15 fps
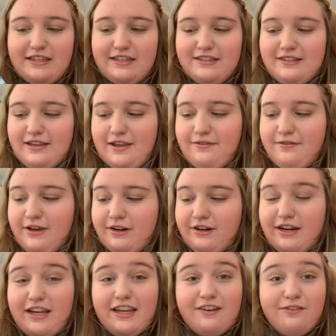is a
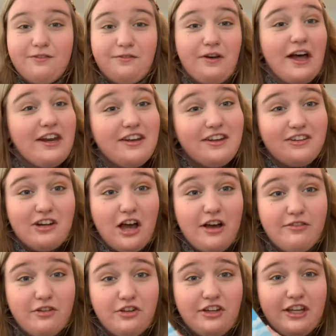very fun
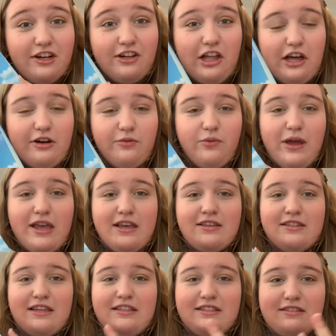novel in a lot of
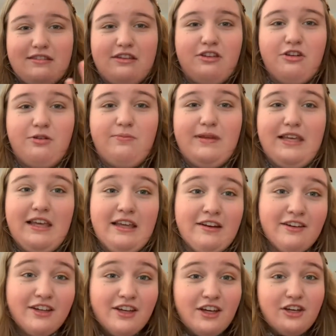ways. It's a
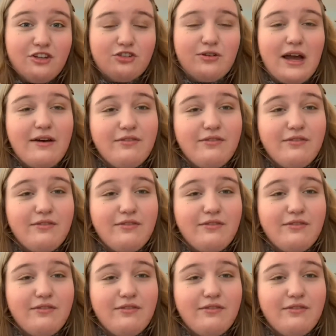European travel